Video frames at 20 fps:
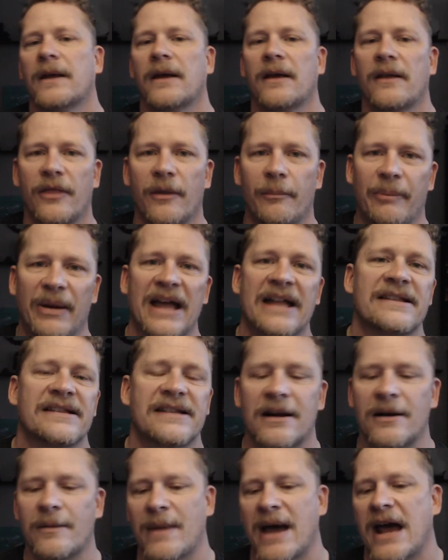The pen's
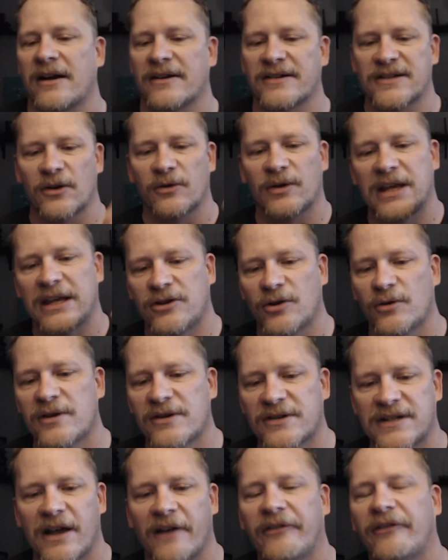going to matter. So do
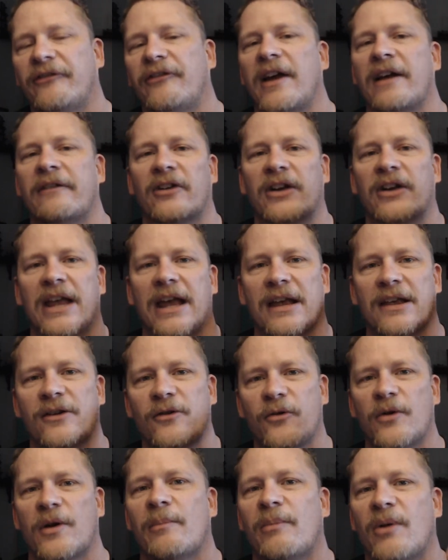yourself a favor, get
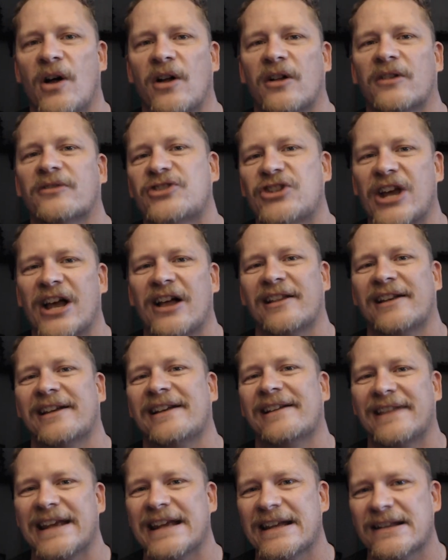Uniball Gel
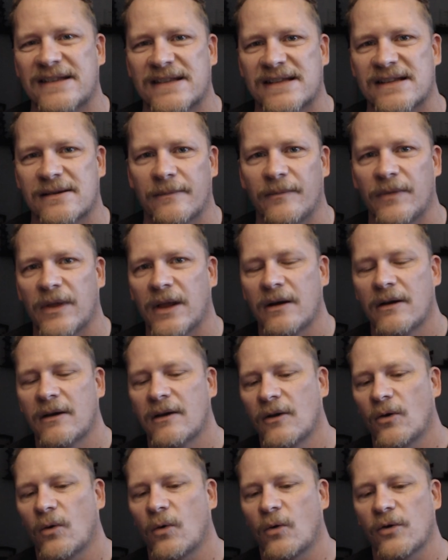Elites
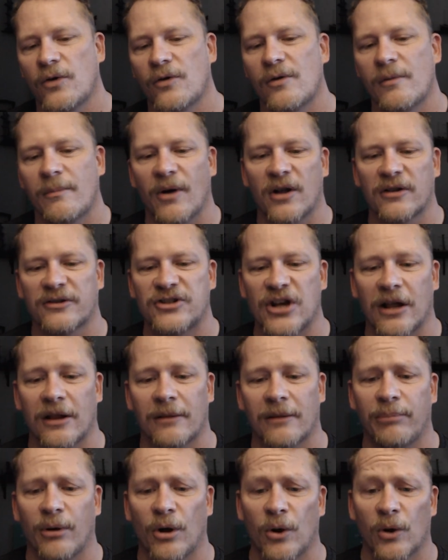or Uniball Gel
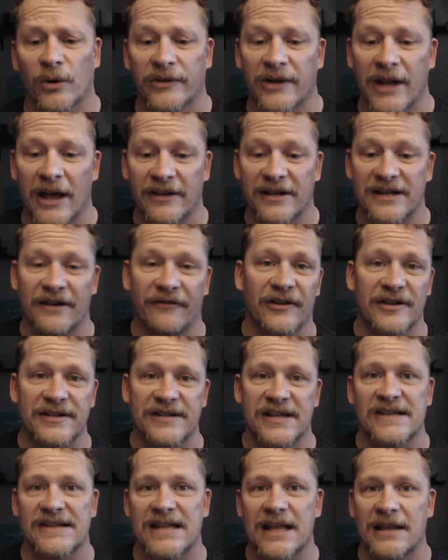Bold. Now the difference
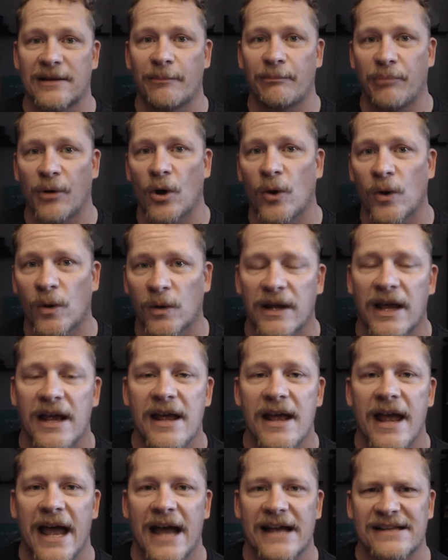is that the Bold
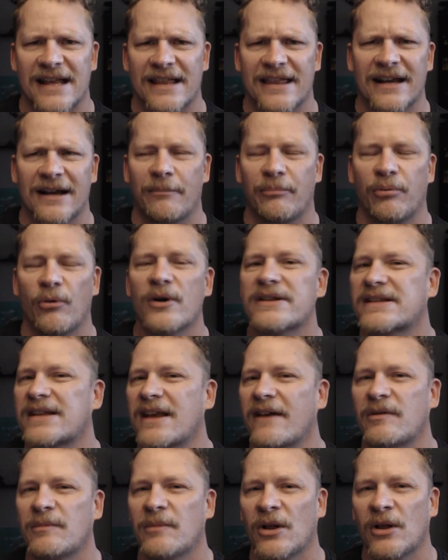has, I think, a
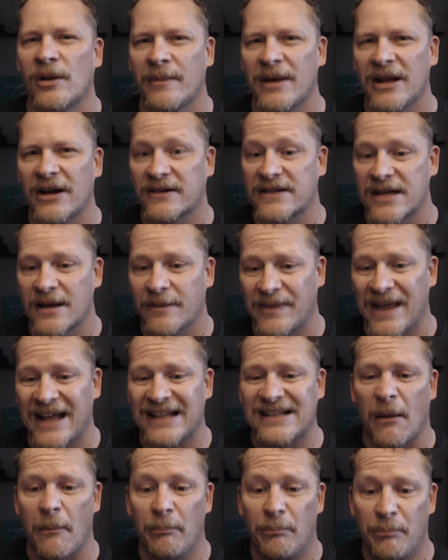0.7 millimeter tip. That's
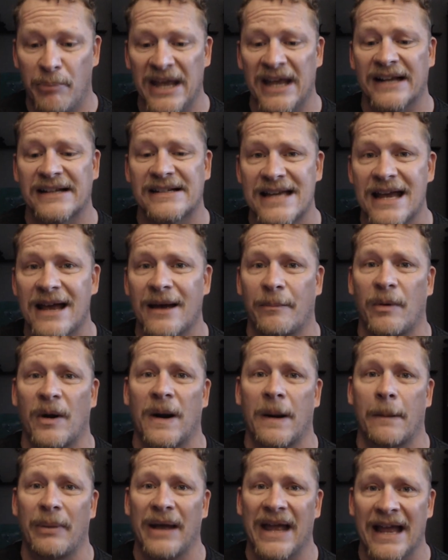a big tip on
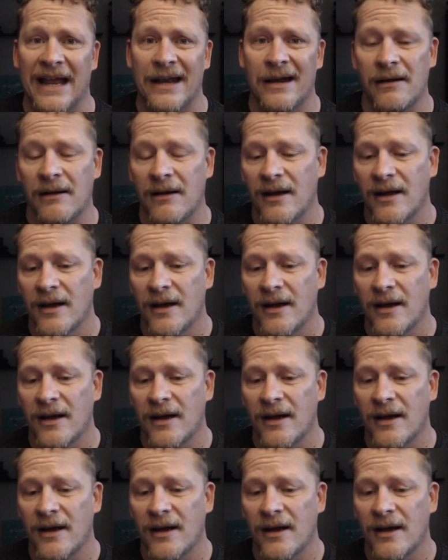a pen.